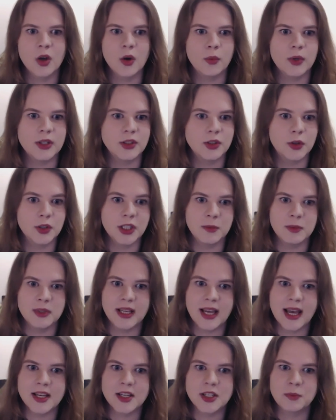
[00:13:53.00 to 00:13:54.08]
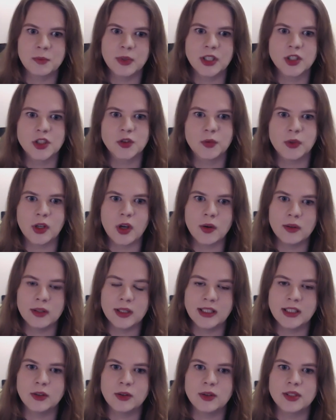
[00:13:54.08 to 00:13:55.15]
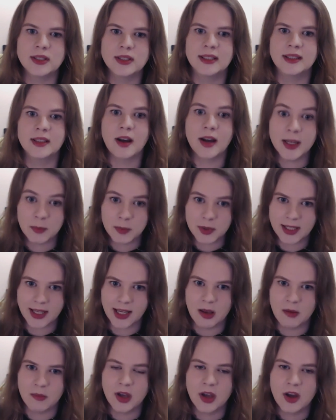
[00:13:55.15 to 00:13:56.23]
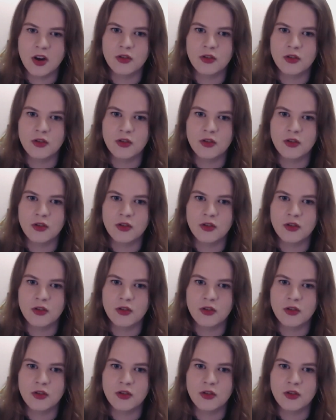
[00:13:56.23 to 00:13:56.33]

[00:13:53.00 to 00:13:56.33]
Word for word: With document cache, because we only use the type name